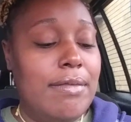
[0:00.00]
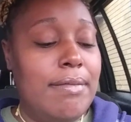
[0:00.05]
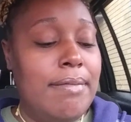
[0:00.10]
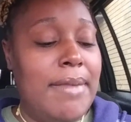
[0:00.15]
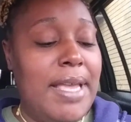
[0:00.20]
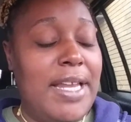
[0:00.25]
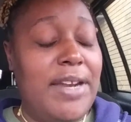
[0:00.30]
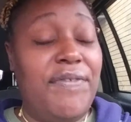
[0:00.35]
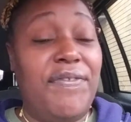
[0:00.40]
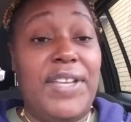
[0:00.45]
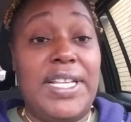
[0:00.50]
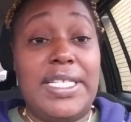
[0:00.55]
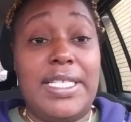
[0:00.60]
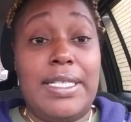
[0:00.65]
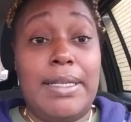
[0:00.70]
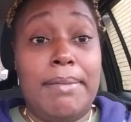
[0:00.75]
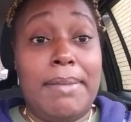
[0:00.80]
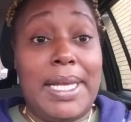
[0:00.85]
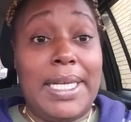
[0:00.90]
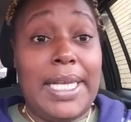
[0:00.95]

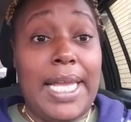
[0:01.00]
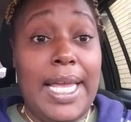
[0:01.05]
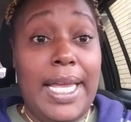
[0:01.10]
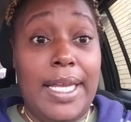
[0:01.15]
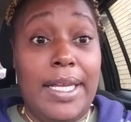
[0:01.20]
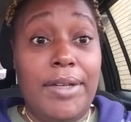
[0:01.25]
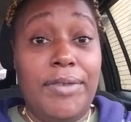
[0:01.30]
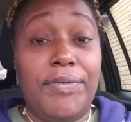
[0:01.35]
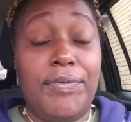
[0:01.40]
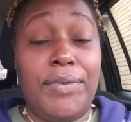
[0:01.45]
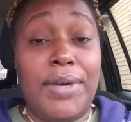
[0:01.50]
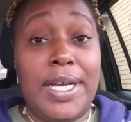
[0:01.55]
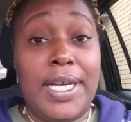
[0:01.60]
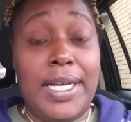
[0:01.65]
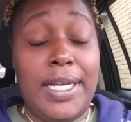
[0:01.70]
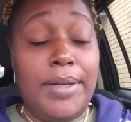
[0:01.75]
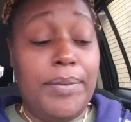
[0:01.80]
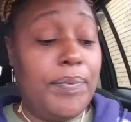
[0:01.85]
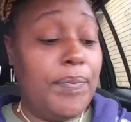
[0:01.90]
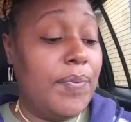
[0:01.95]
manifesting my life,
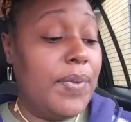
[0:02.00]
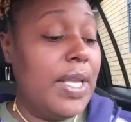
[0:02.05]
right?